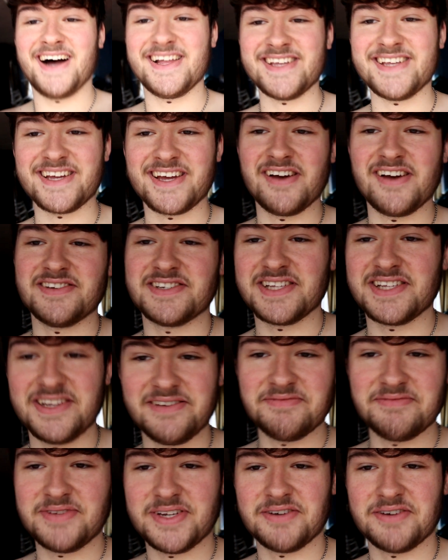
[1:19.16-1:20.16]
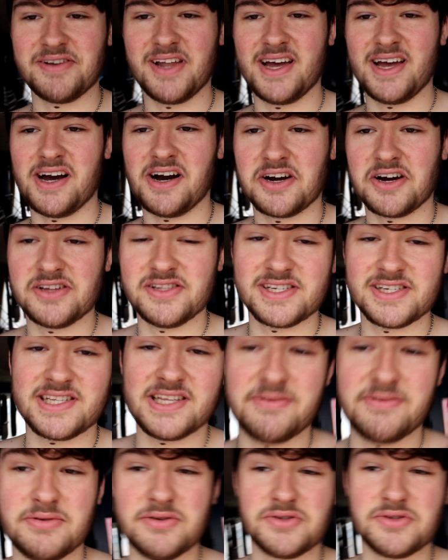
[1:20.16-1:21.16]
I didn't go to sleep till late. I couldn't
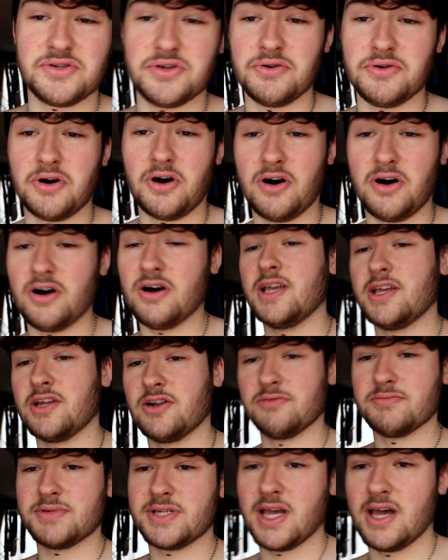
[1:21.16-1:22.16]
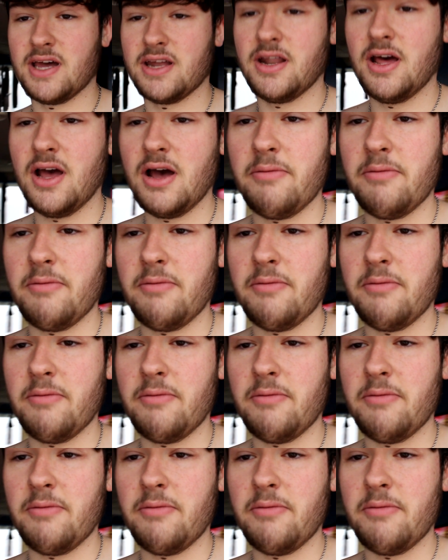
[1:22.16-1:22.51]
sleep. It was too hot. You know what I'm saying?